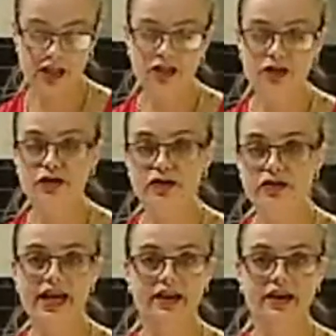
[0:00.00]
You
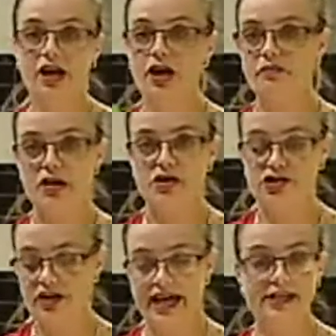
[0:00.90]
can poach
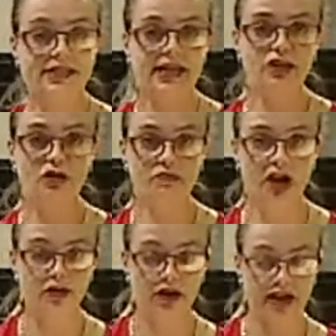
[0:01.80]
your eggs in your
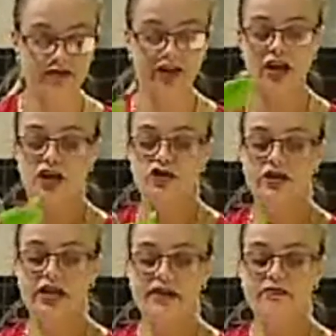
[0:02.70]
microwave.
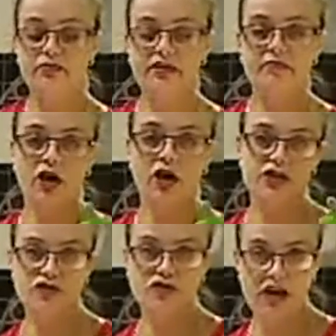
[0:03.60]
You can put them
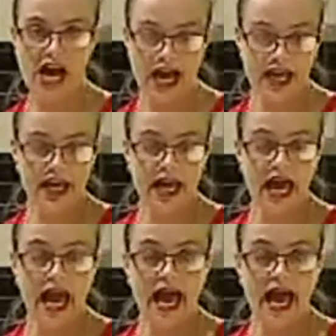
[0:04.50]
on a tray